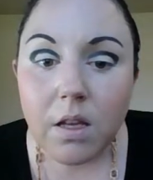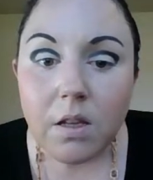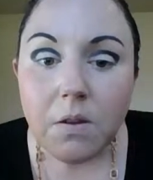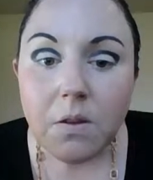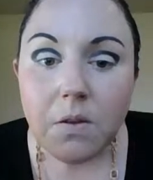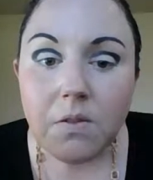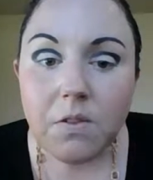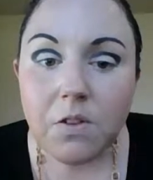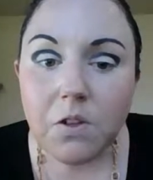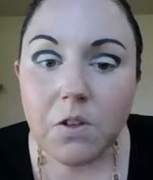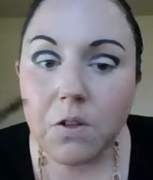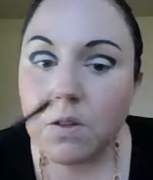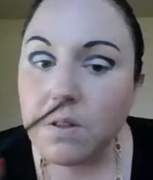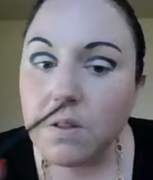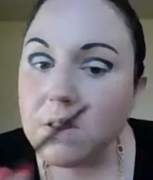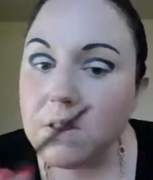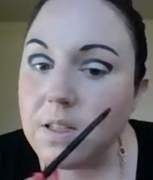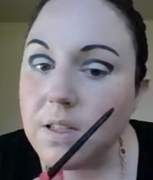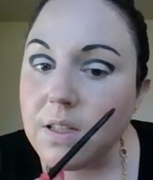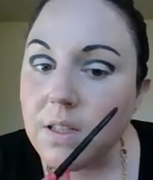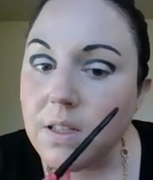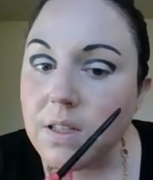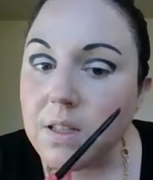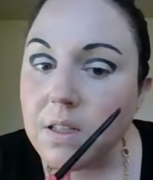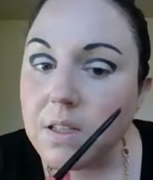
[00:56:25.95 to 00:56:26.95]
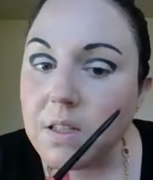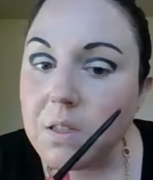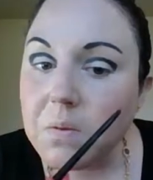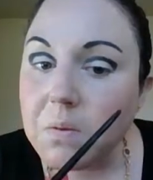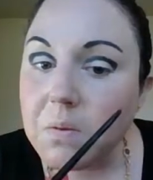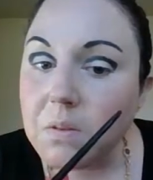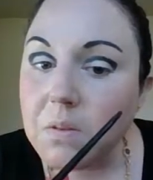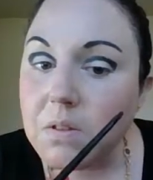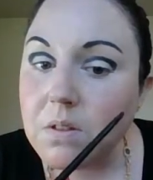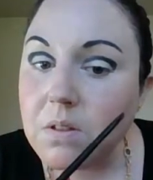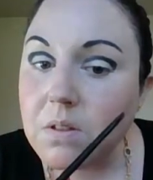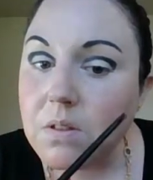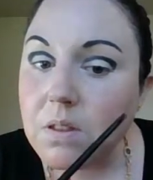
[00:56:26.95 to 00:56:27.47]
you can see, this
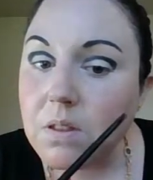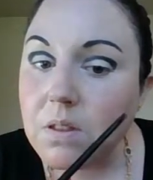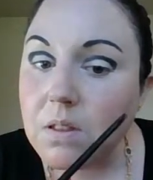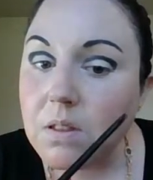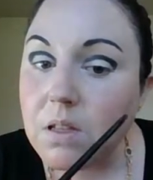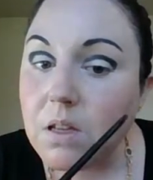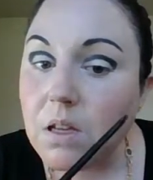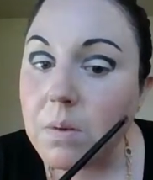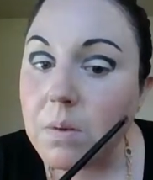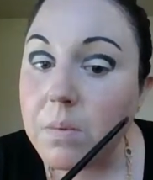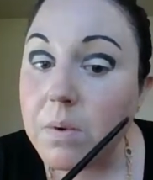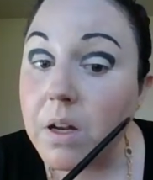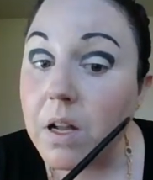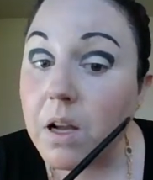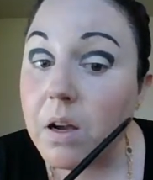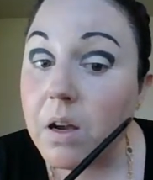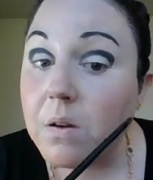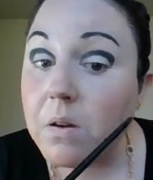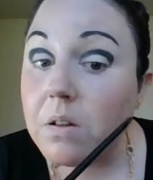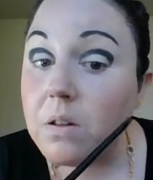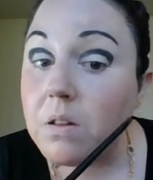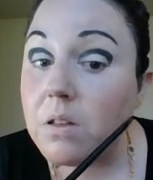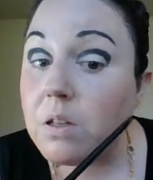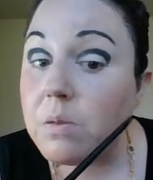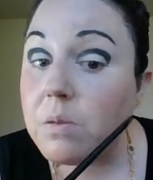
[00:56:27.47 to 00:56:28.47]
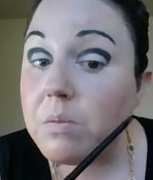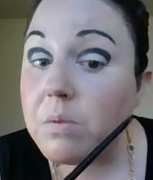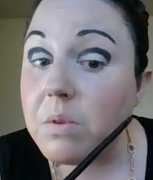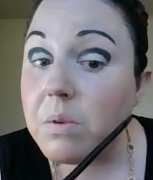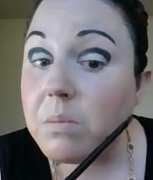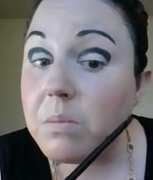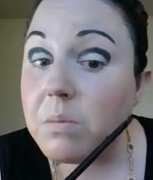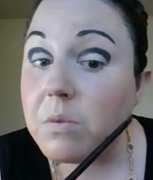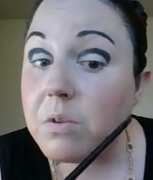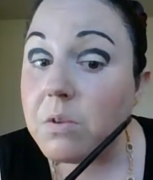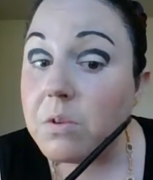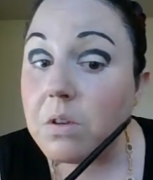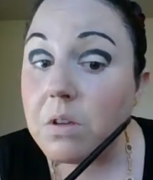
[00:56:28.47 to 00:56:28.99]
one's coming out a little bit
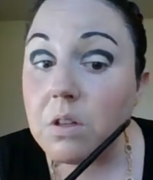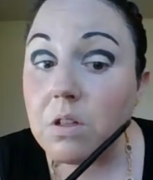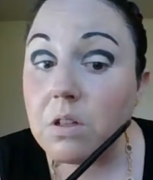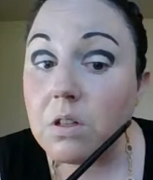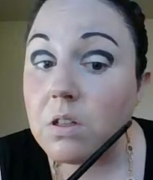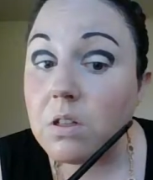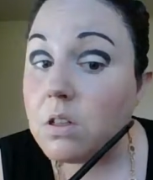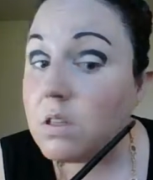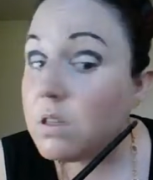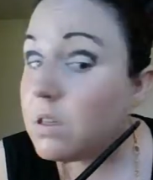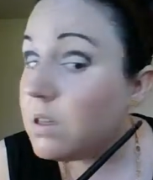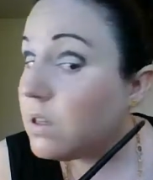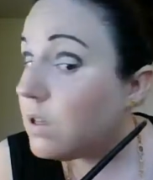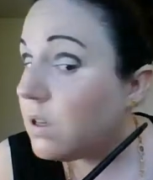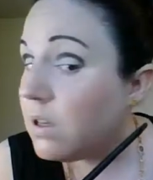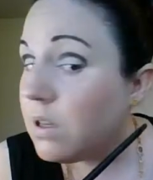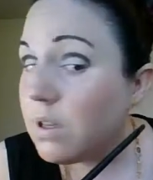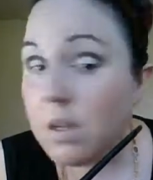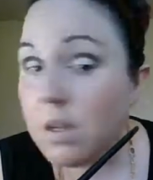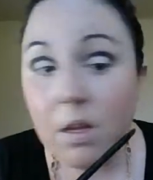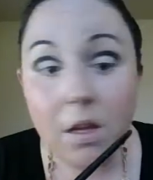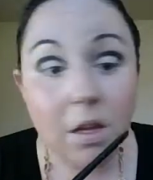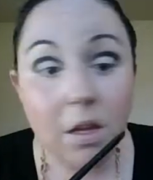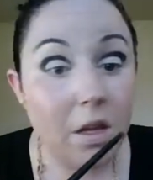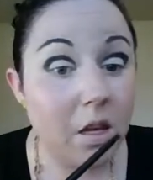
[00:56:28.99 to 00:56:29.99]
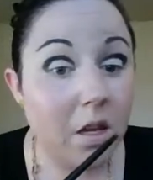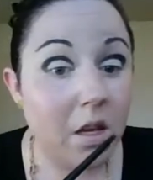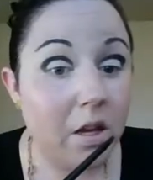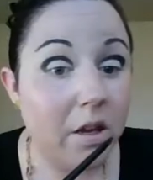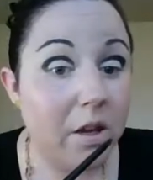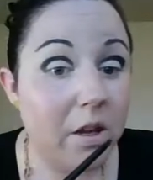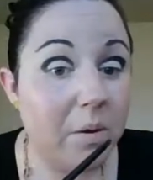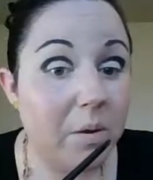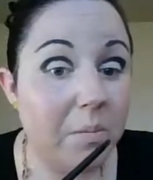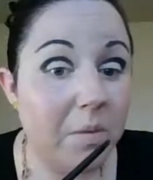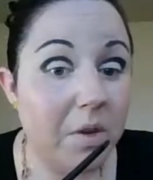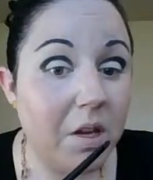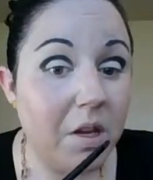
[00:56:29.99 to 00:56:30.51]
more.
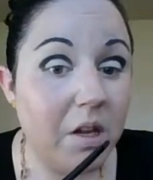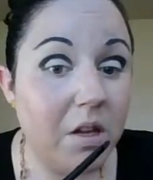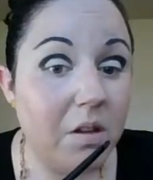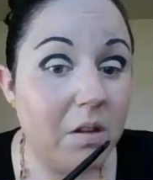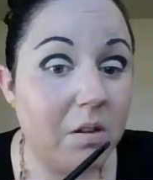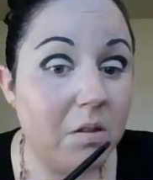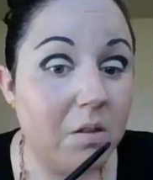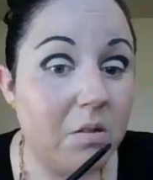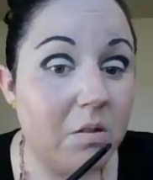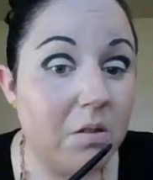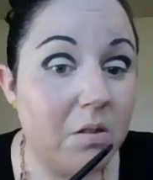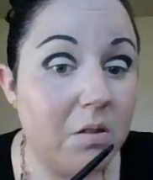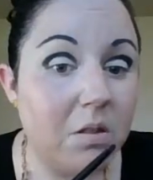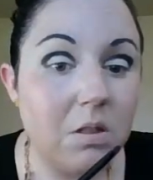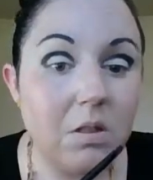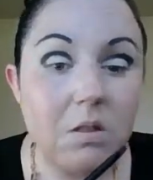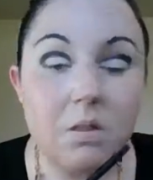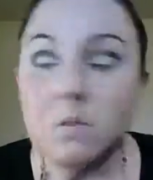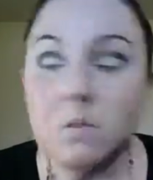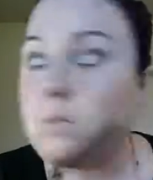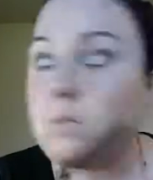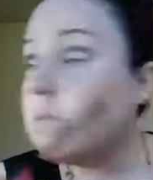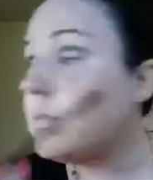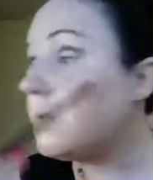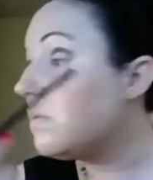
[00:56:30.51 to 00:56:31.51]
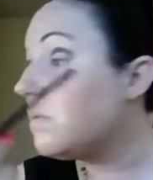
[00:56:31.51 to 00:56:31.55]
I mean, they're